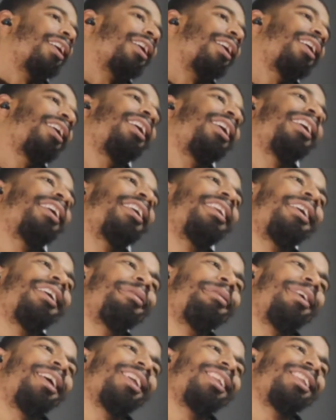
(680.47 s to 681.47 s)
Oh, I
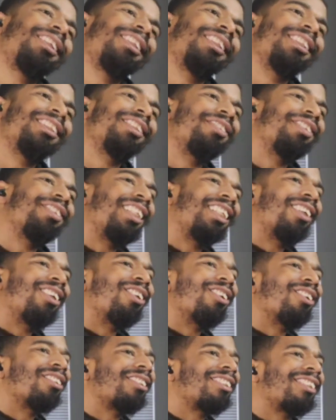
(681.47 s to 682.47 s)
love watching these
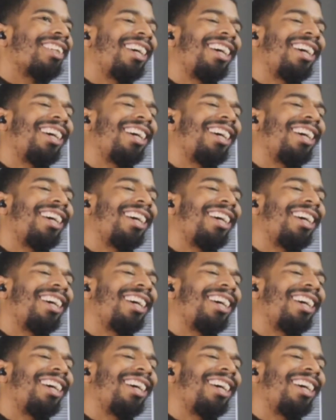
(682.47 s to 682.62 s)
videos.